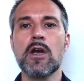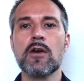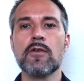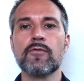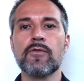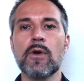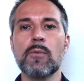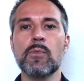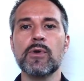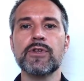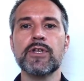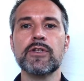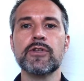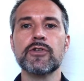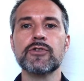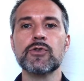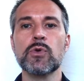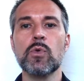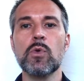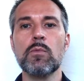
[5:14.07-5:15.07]
From within
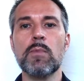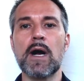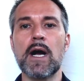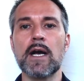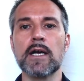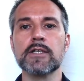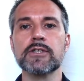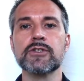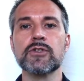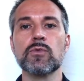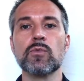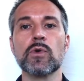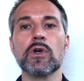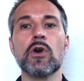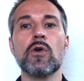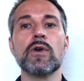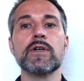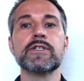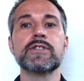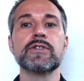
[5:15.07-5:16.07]
the toolbox, we're
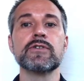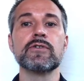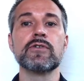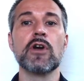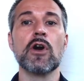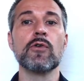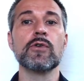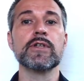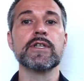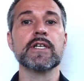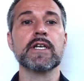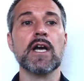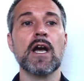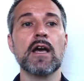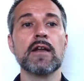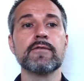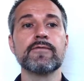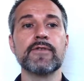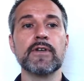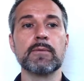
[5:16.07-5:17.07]
going to go to the
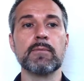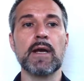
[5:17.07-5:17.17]
Config